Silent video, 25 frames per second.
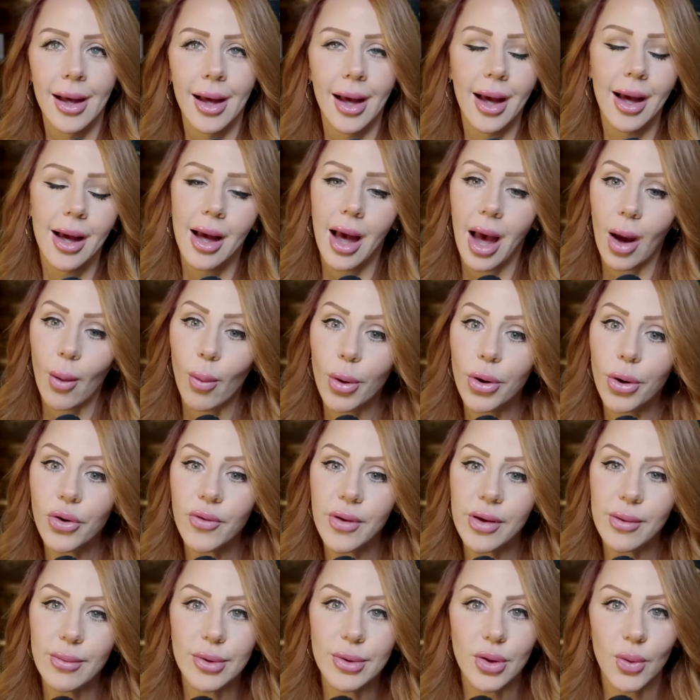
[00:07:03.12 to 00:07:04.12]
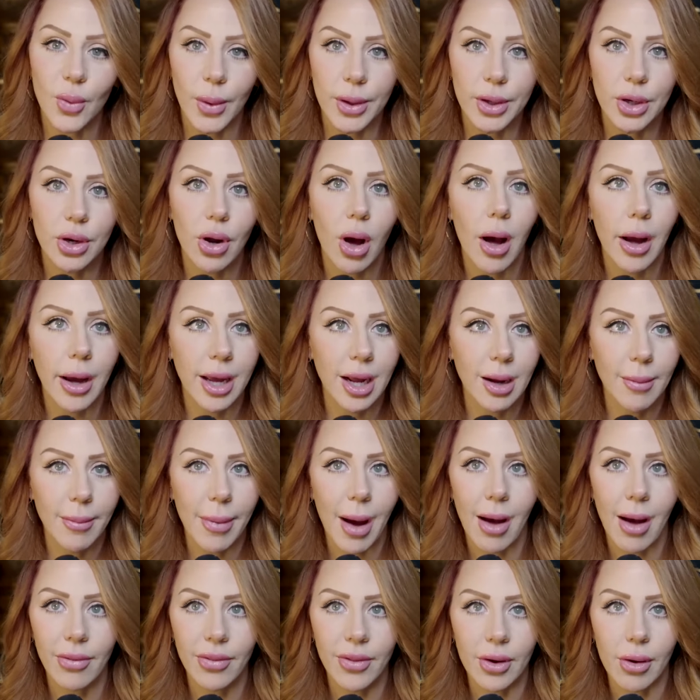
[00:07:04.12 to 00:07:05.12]
I wonder if he was the one talking
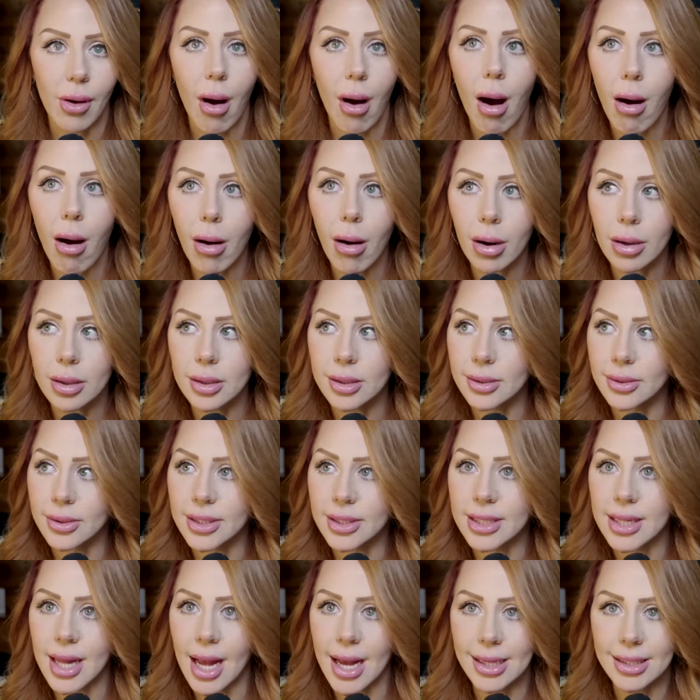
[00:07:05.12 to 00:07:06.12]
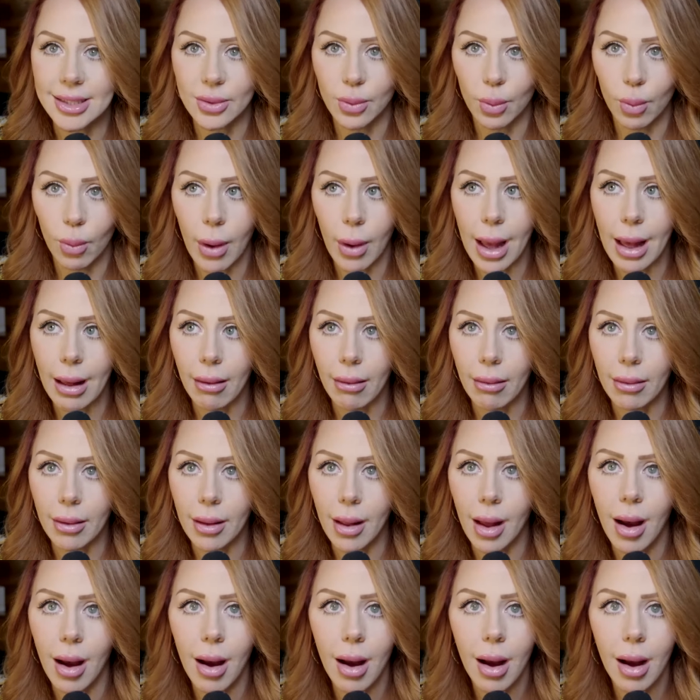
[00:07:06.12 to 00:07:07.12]
about the cards as well.
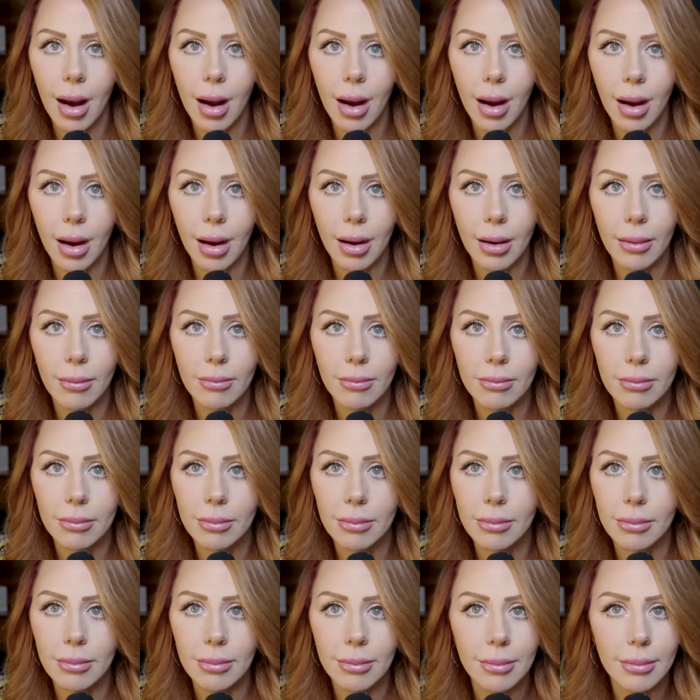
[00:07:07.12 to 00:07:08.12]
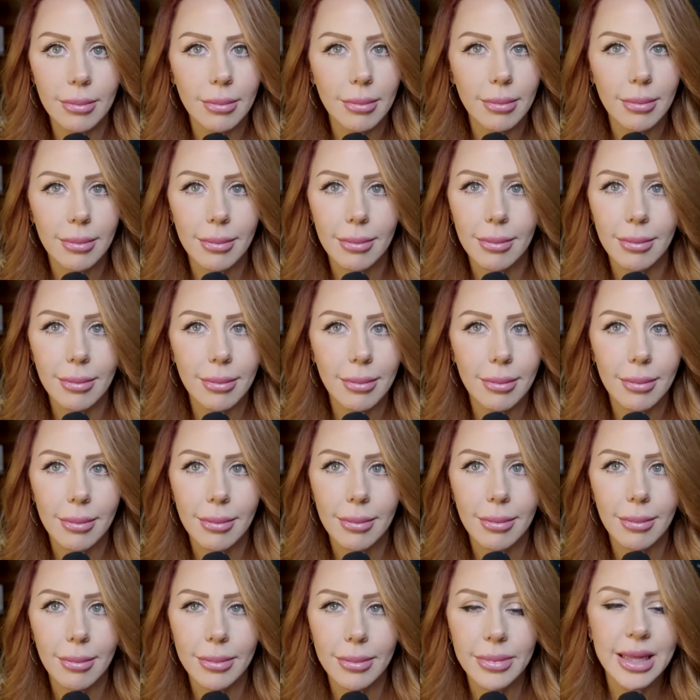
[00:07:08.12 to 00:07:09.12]
Um,
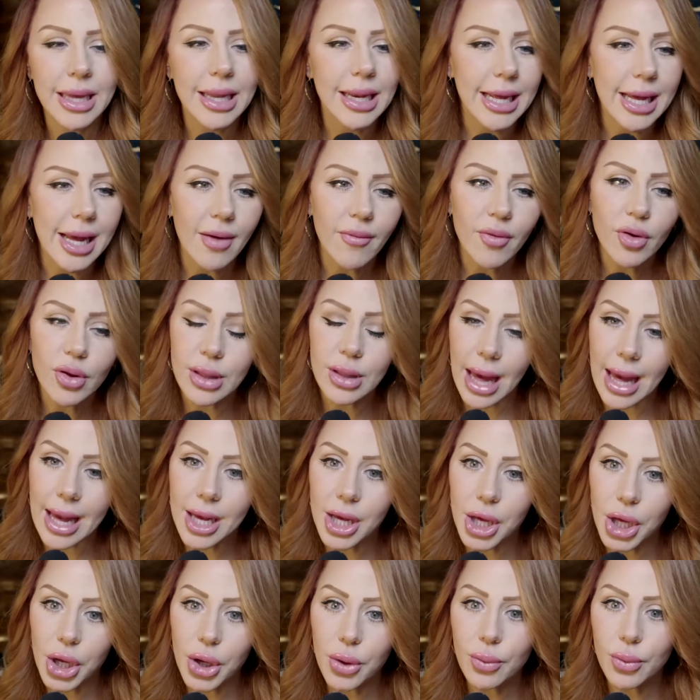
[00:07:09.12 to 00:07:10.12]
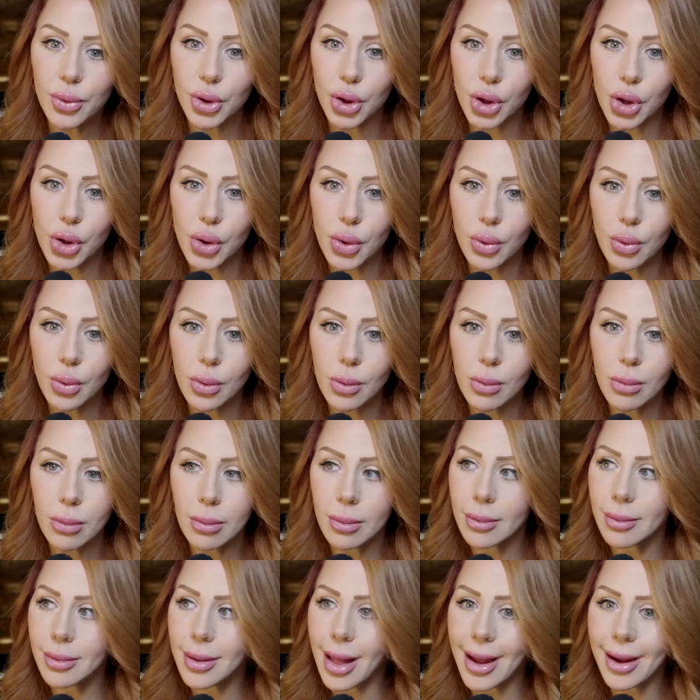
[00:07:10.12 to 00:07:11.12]
did he ever take you to
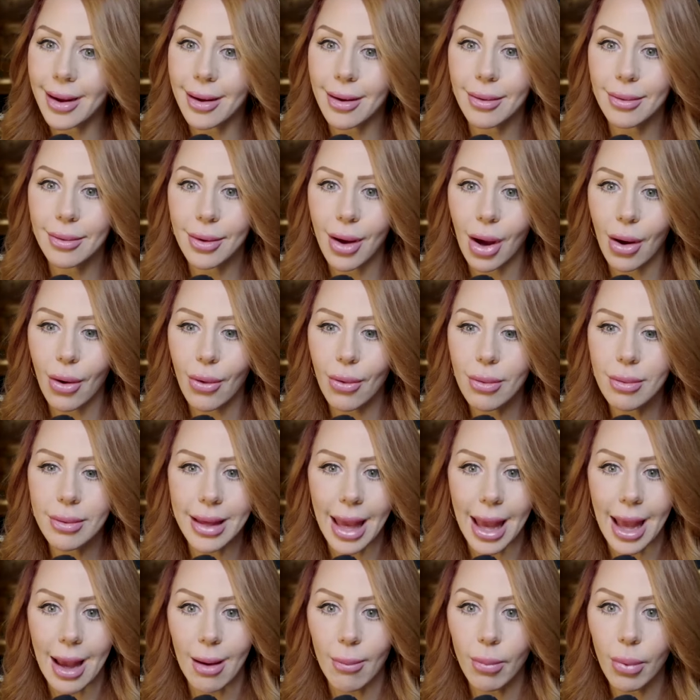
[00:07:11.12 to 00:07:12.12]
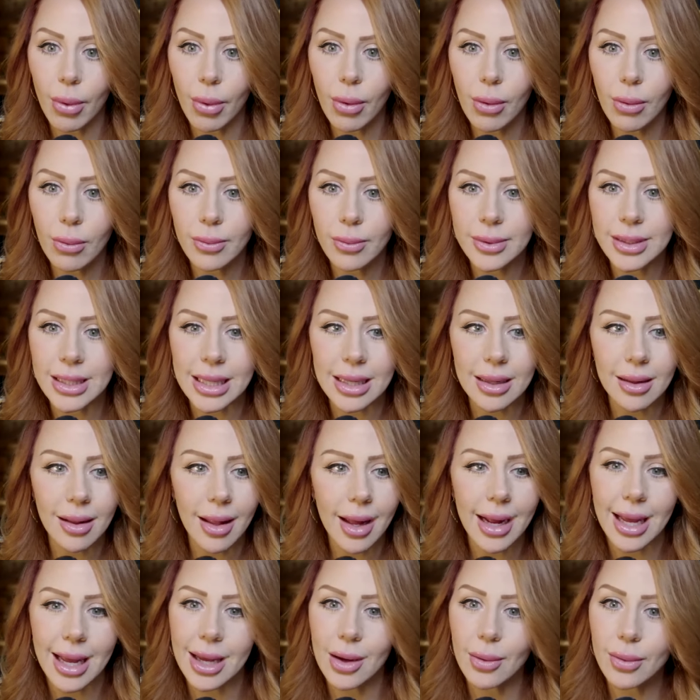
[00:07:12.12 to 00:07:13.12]
like go gamble? Was he
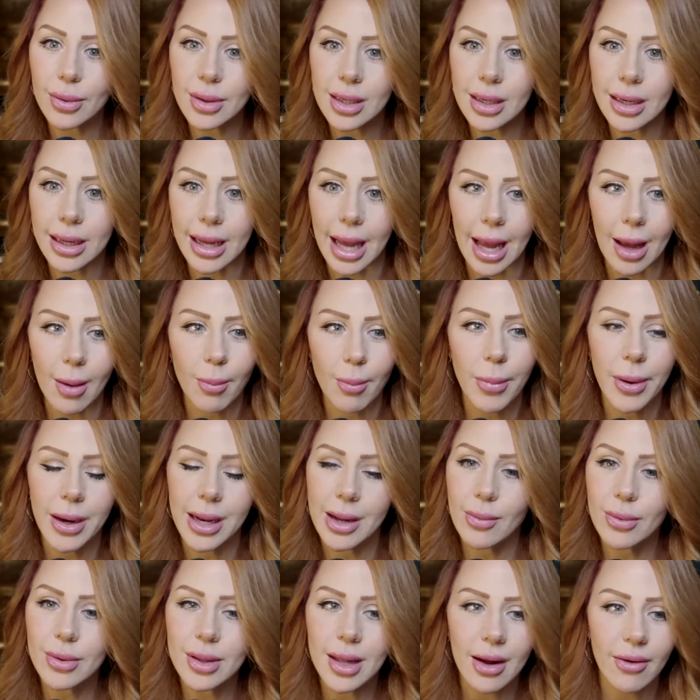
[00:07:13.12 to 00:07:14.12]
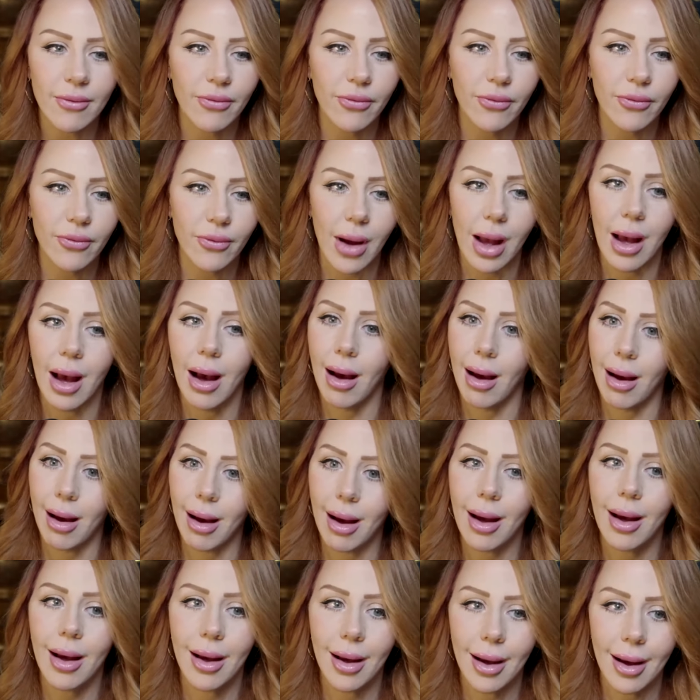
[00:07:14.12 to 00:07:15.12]
like, he wasn't a gamble, but he was like,
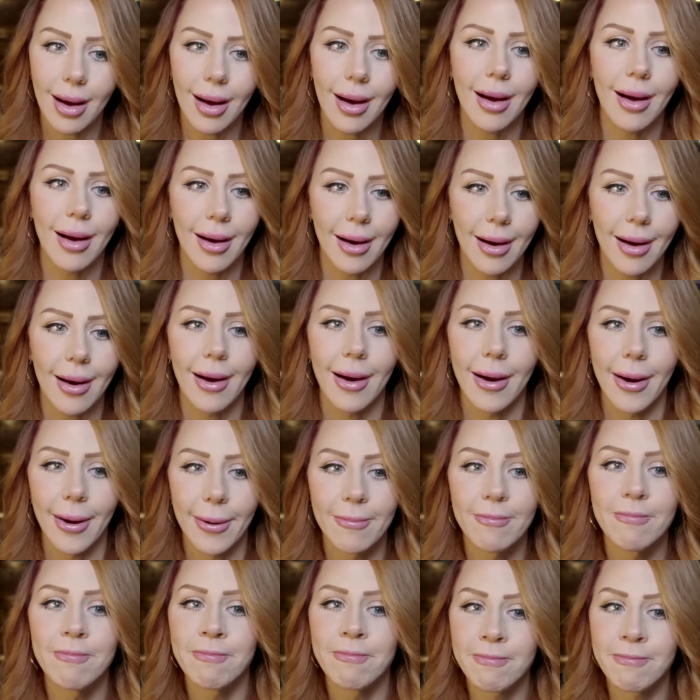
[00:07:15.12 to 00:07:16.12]
ah.